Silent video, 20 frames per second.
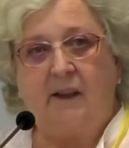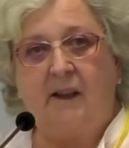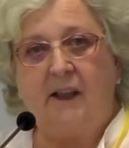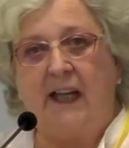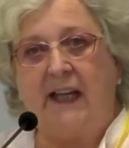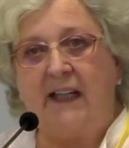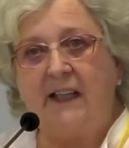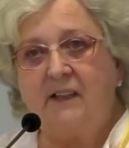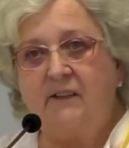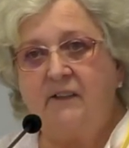
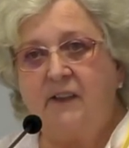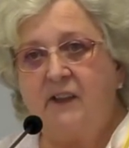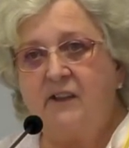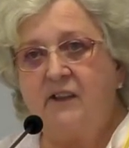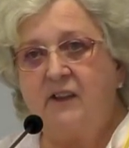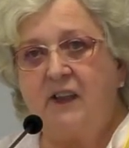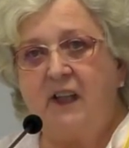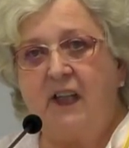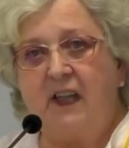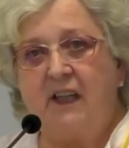lack of
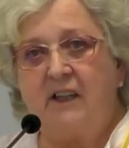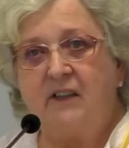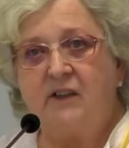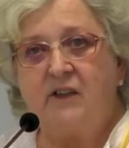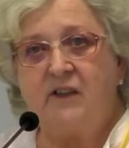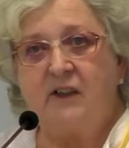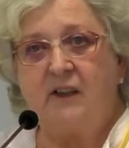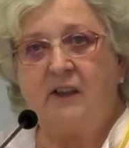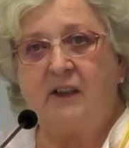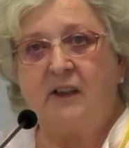
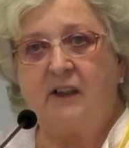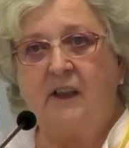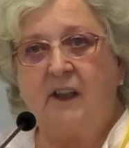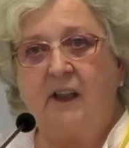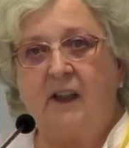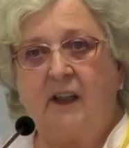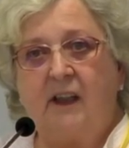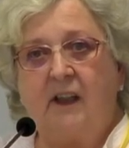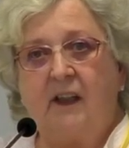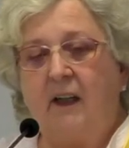education,
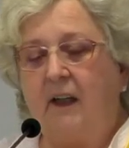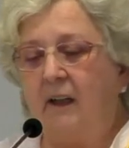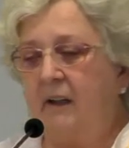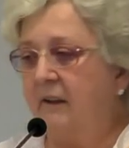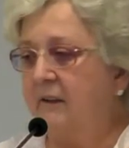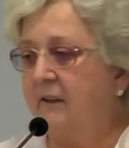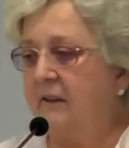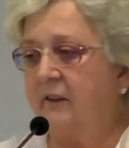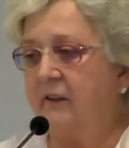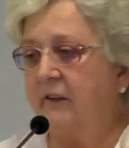
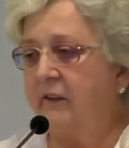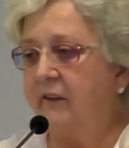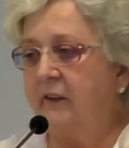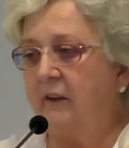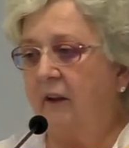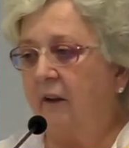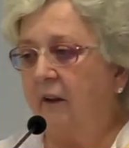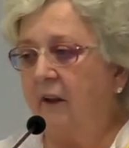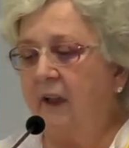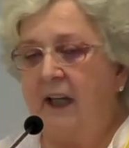
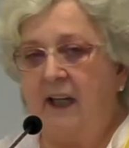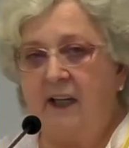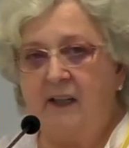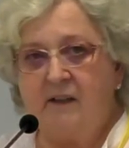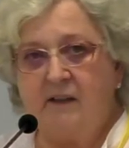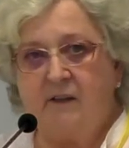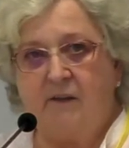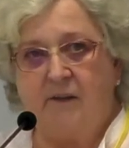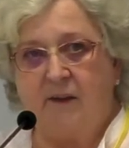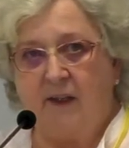just all
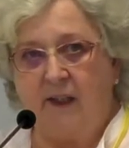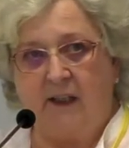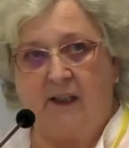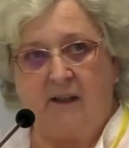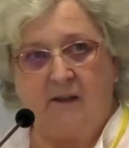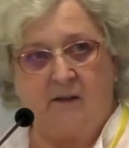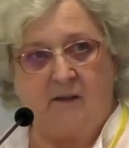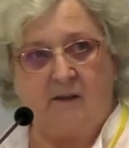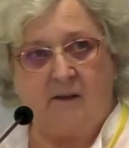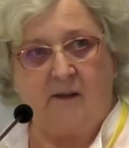kinds of
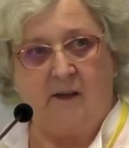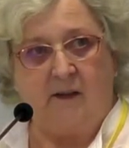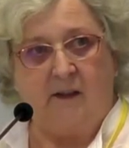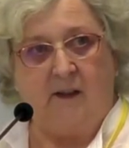things.